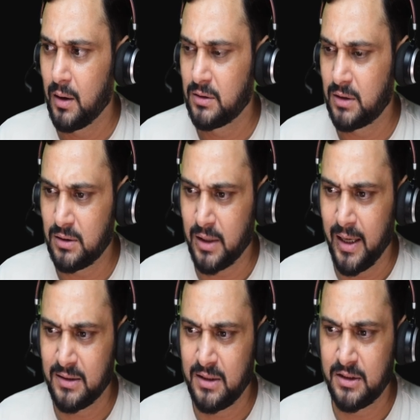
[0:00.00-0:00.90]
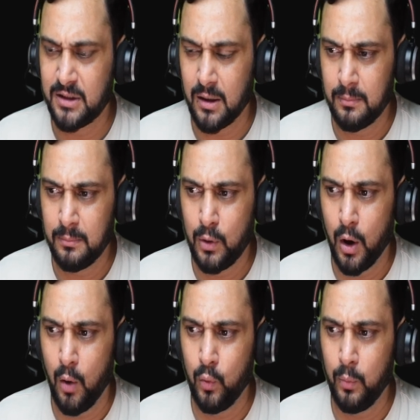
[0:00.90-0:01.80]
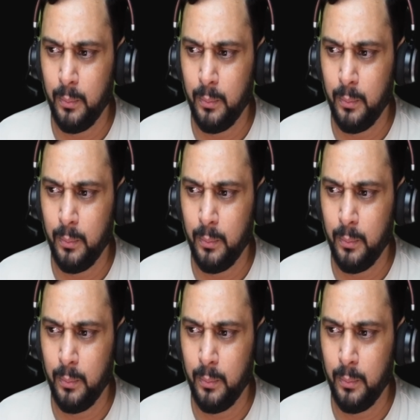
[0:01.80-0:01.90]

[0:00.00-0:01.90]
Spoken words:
such as the sum, count,